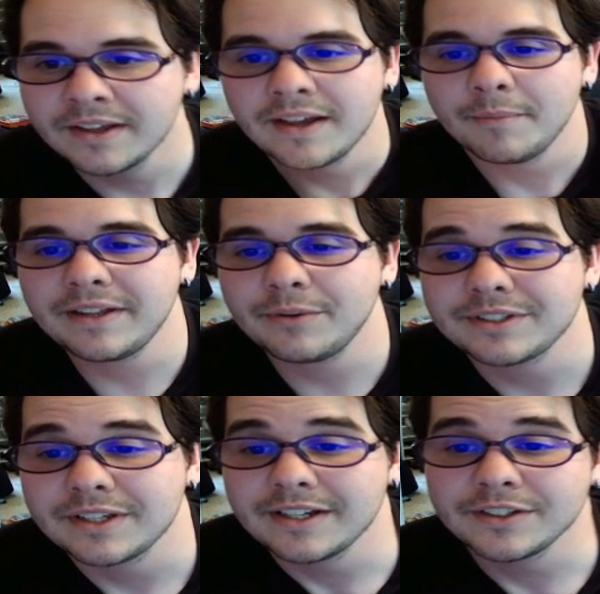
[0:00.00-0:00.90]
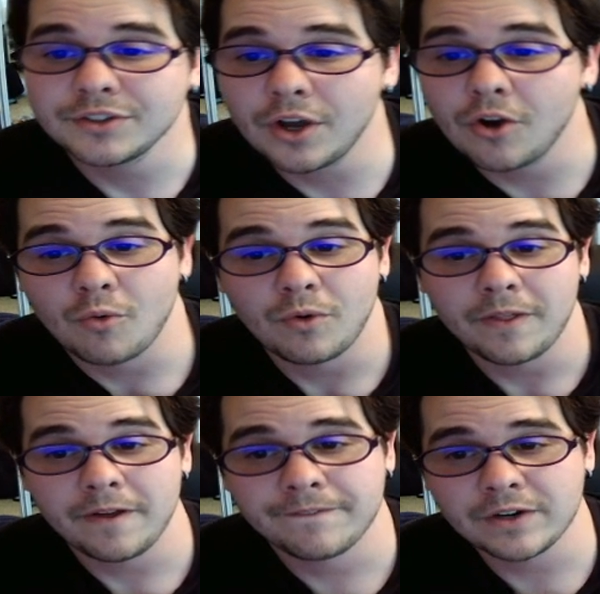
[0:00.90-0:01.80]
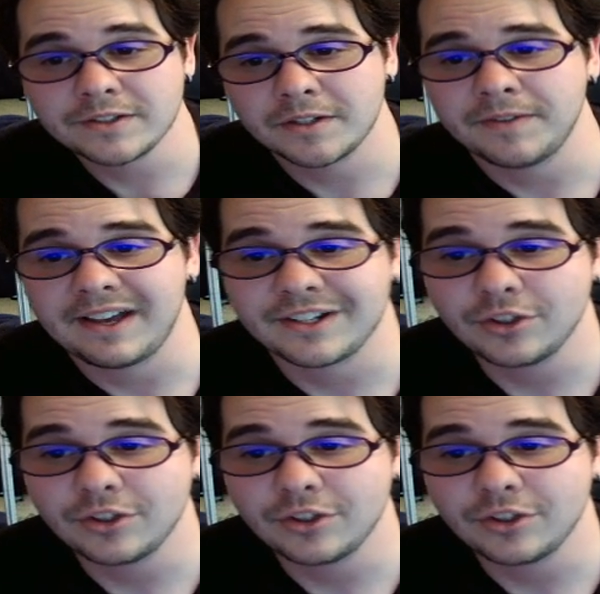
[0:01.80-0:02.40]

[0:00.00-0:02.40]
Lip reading: But anyways, so the first effect.